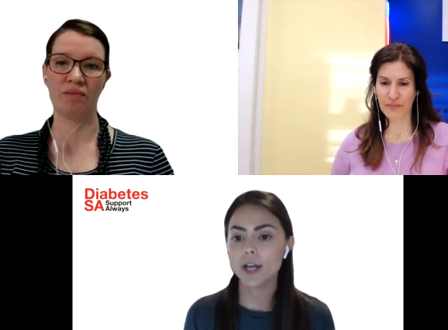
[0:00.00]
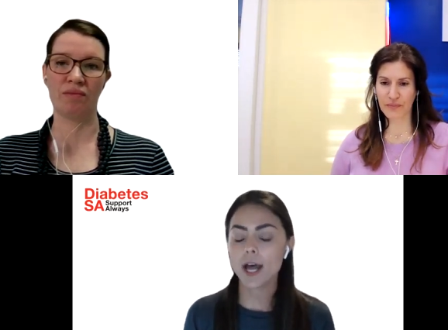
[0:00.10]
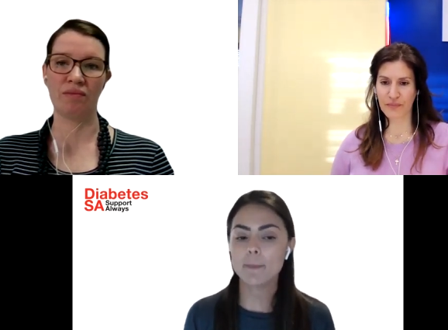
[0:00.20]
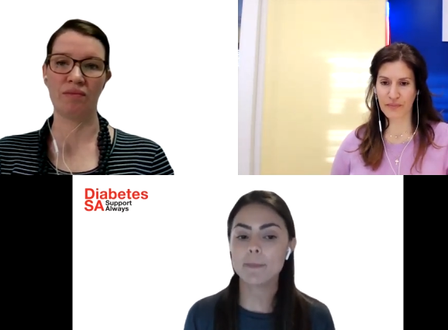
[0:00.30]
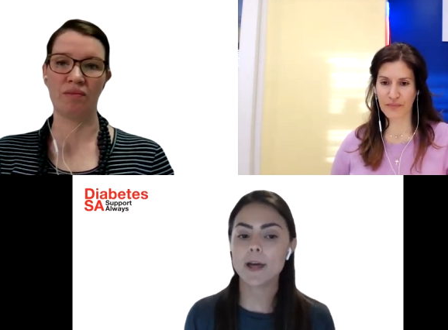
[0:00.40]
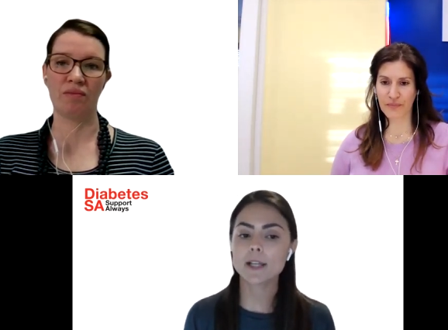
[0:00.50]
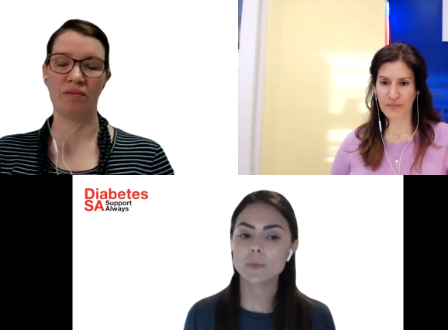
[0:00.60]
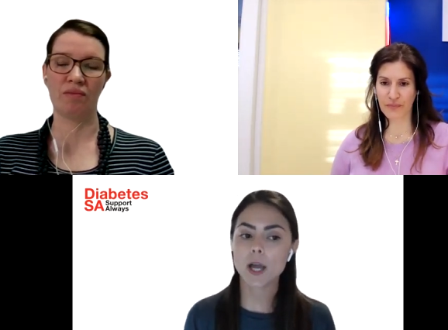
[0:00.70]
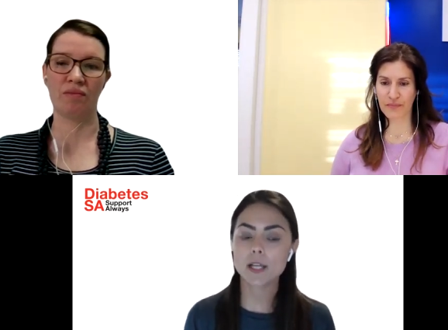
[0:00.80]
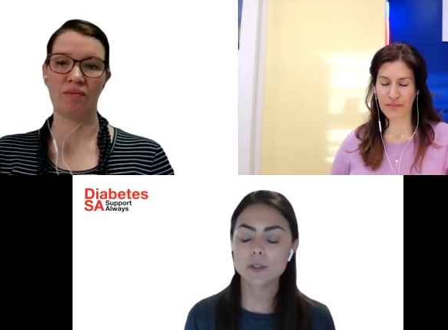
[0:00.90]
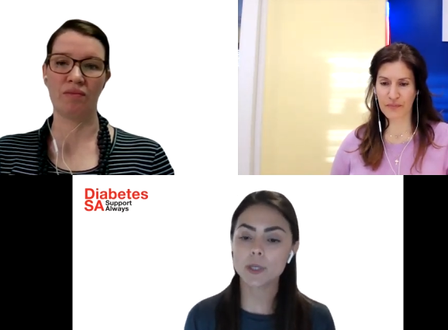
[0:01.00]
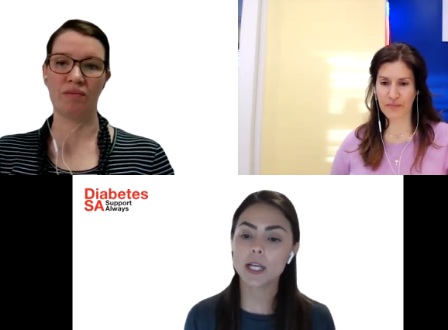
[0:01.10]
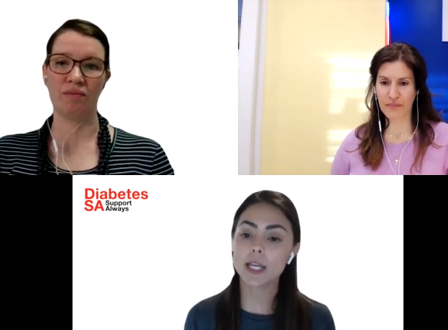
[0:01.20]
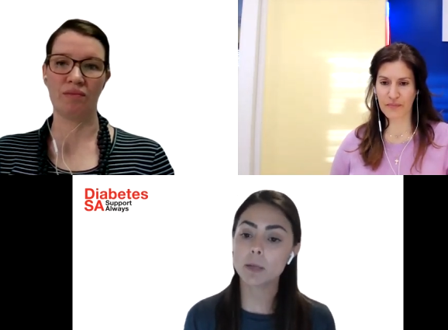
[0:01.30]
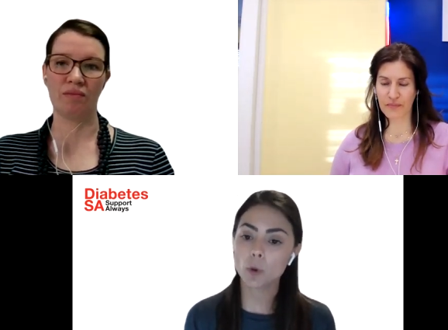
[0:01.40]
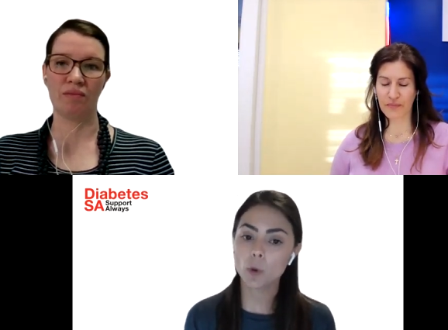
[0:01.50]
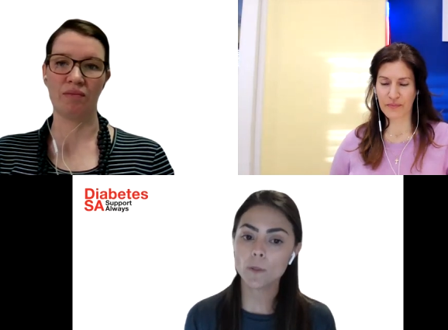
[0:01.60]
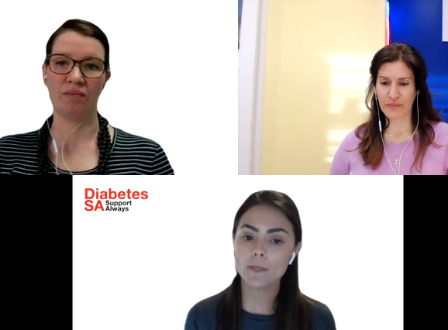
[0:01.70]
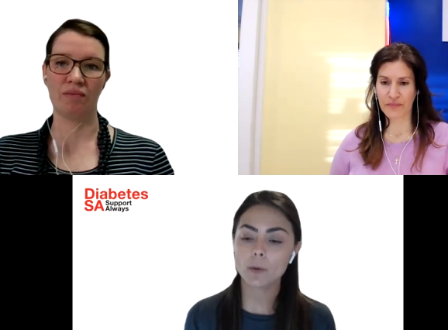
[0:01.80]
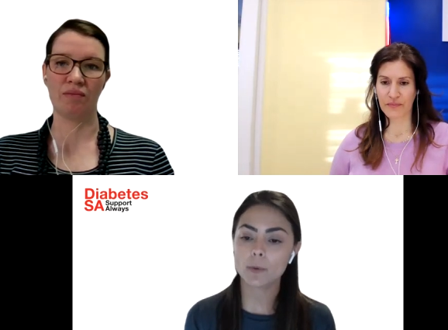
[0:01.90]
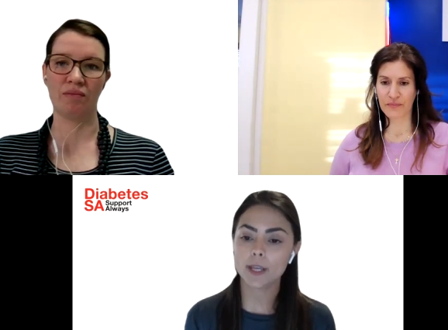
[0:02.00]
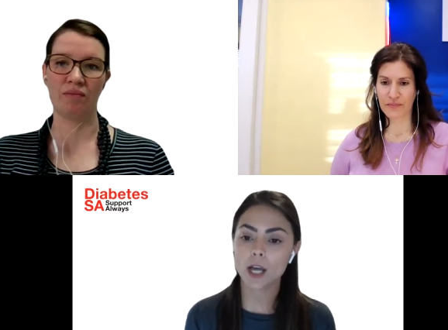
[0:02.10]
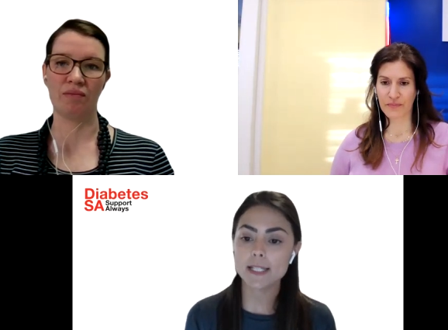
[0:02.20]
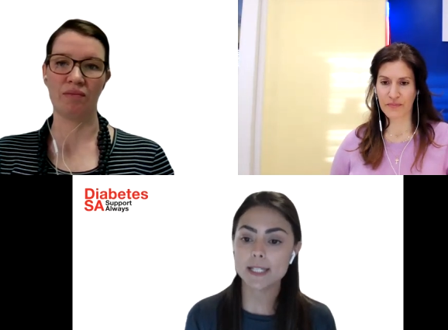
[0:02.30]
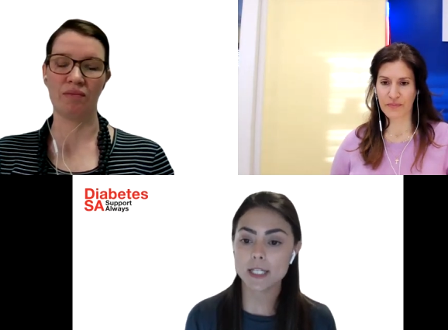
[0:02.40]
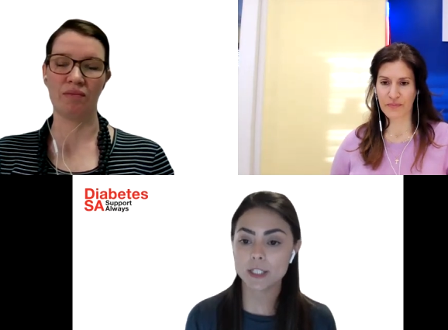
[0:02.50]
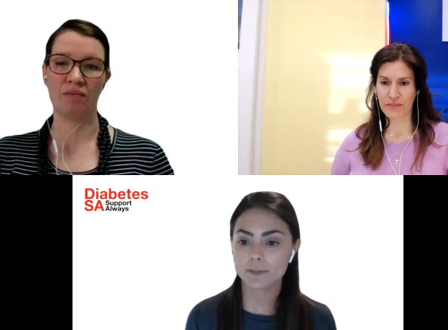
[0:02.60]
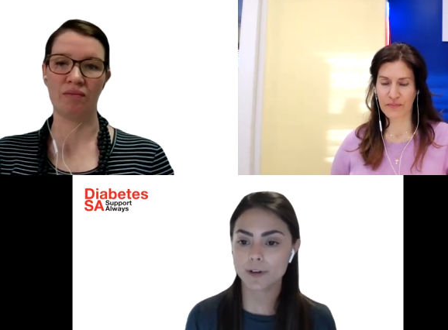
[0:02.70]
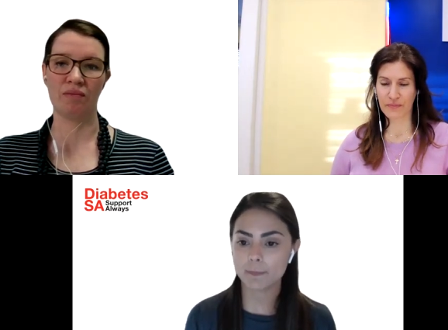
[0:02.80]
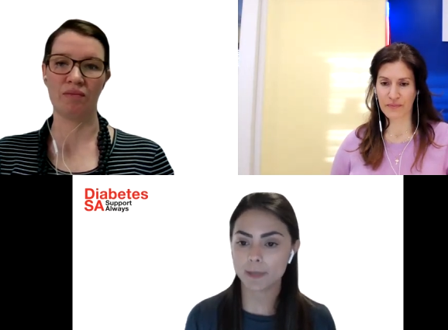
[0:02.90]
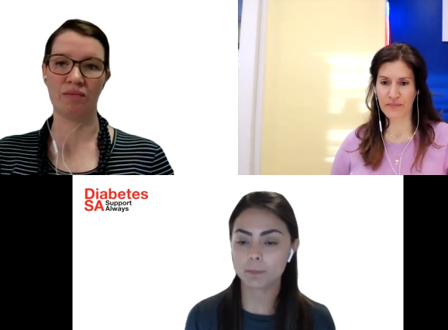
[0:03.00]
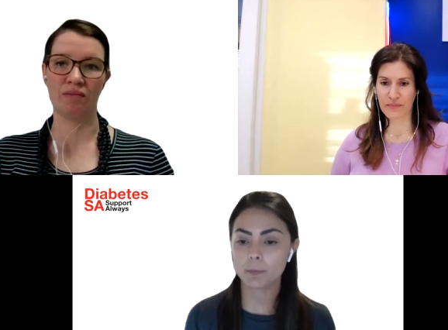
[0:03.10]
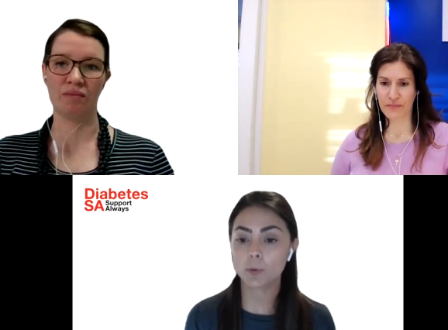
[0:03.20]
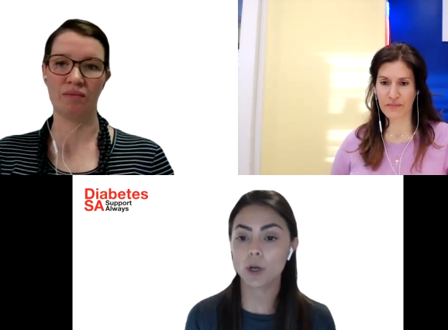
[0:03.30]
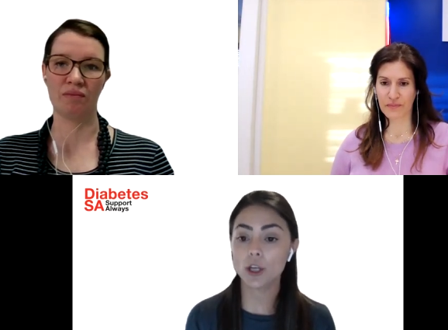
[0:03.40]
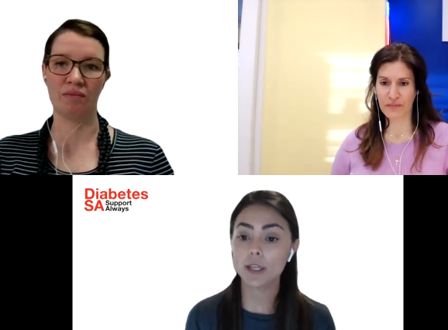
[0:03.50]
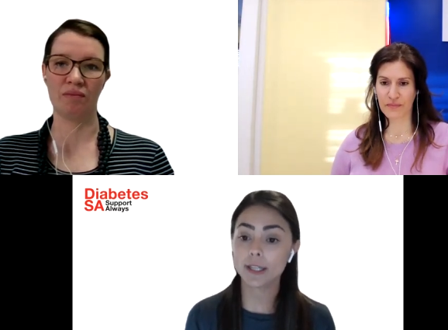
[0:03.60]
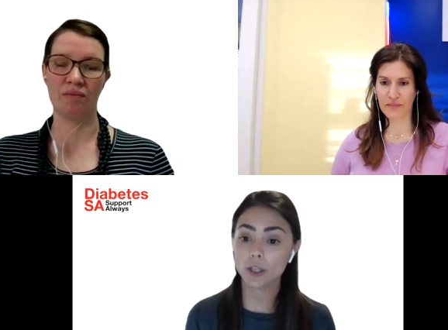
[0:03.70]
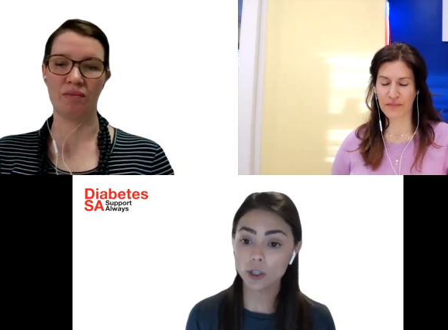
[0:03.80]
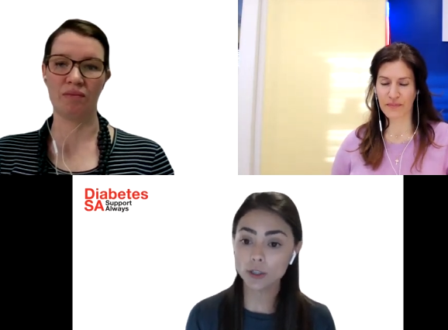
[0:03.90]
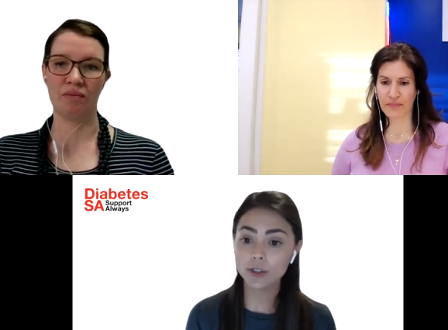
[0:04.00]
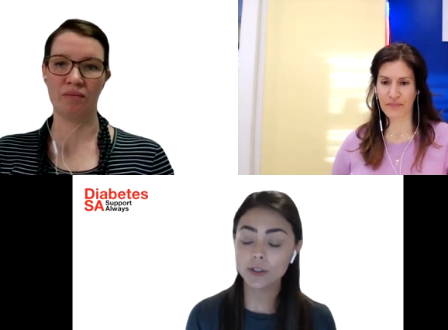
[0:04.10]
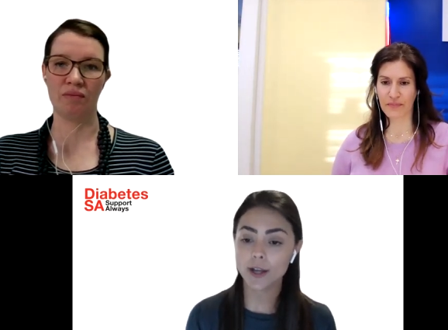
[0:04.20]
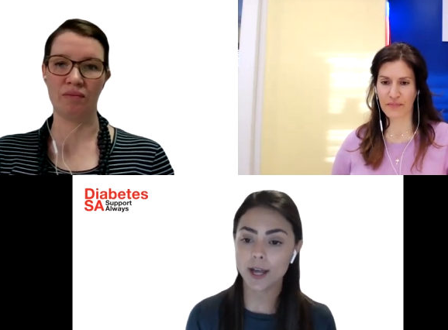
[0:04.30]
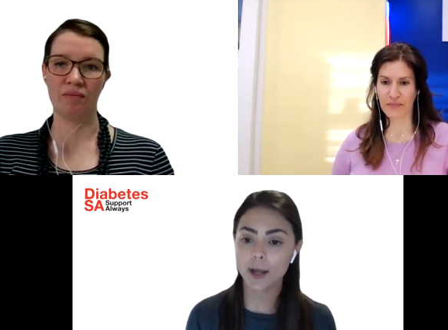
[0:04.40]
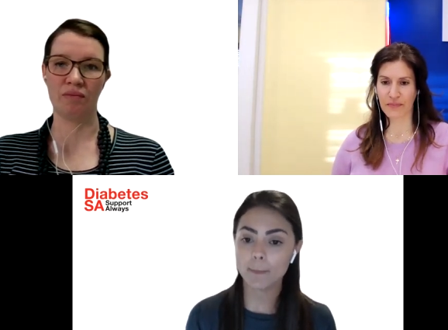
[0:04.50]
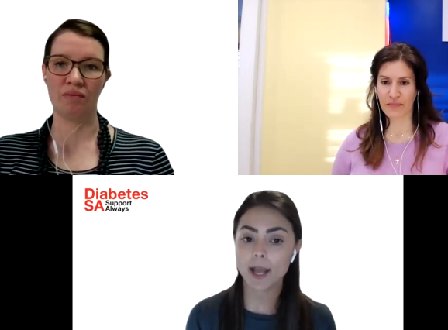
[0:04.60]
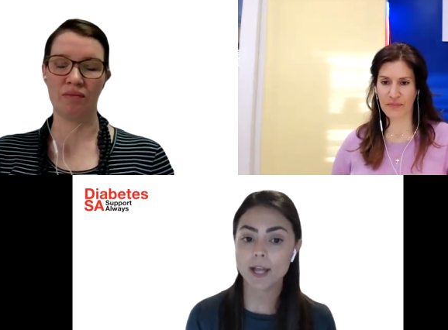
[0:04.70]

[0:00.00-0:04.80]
Speaker 1: Um, that's why it's really important that we identify people early on um,